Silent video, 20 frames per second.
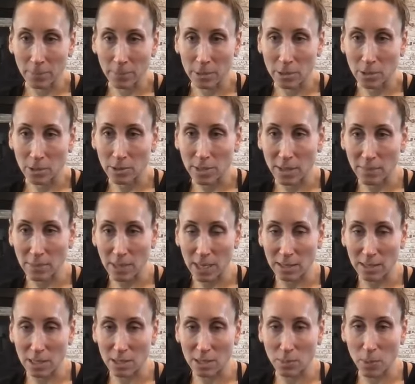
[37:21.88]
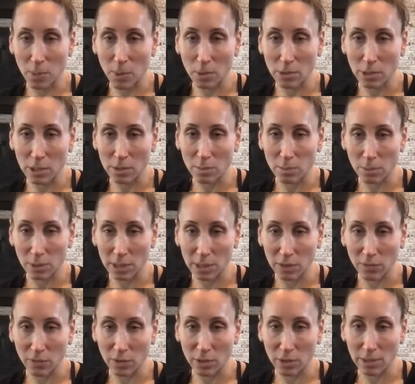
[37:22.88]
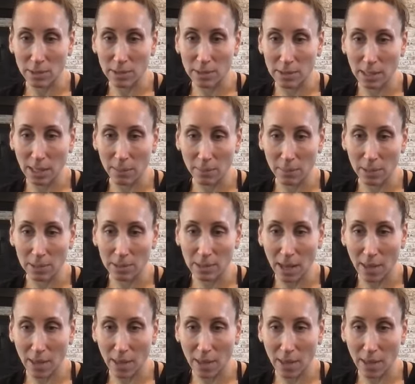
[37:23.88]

So some days this pose is blissful and seamless.